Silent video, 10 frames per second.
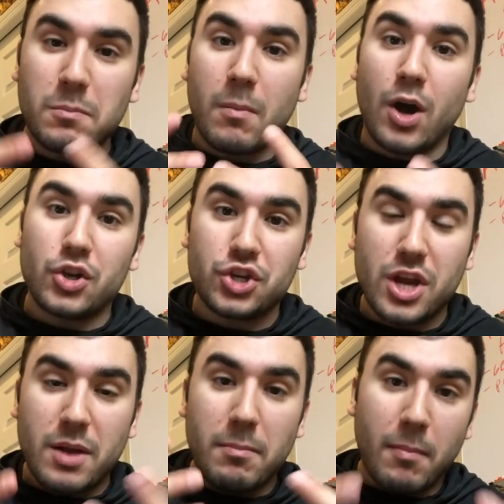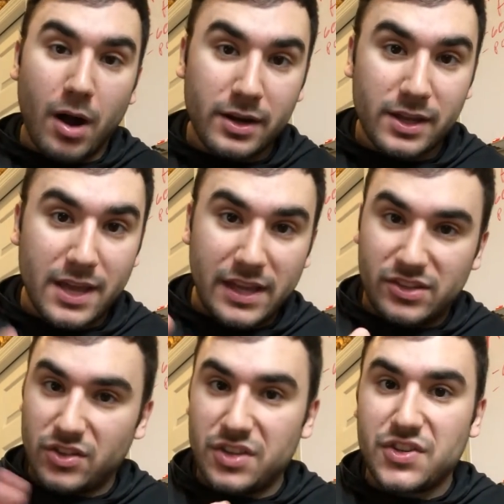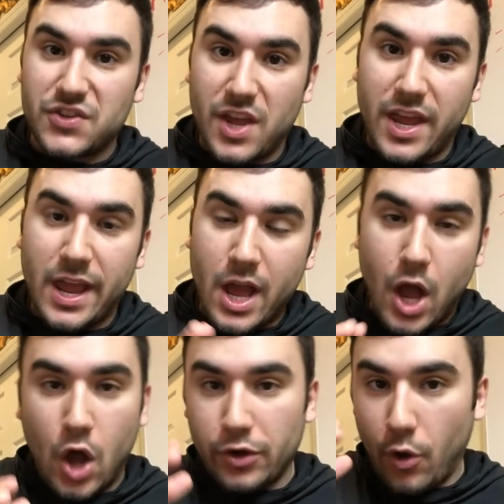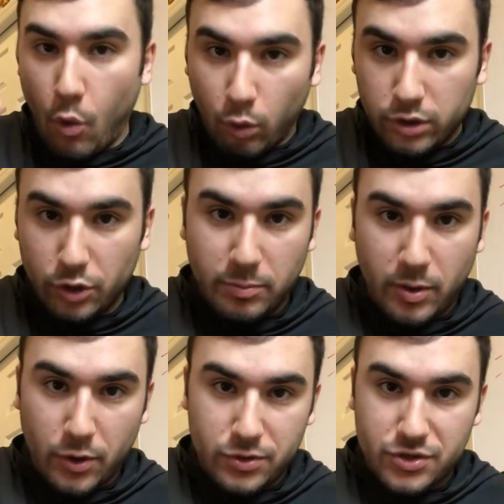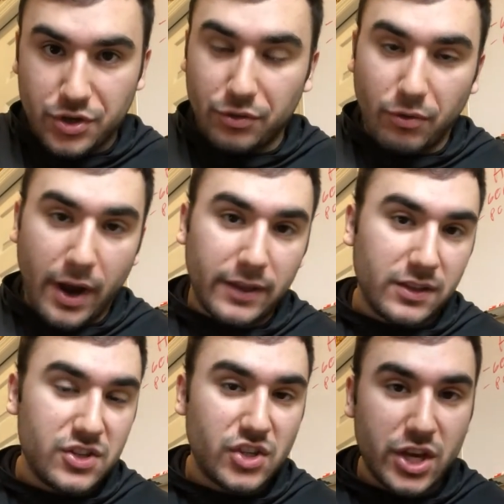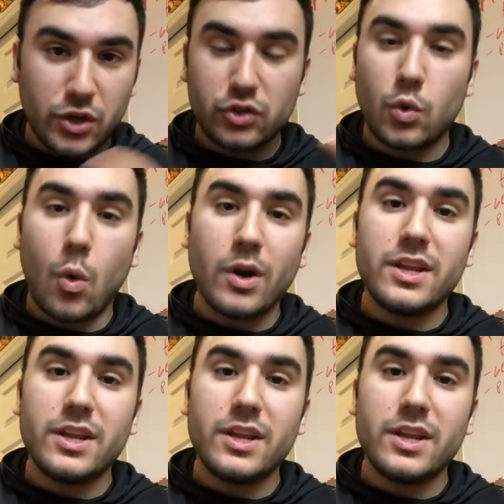much money as, let's say, an older person, right? Let's say you're 20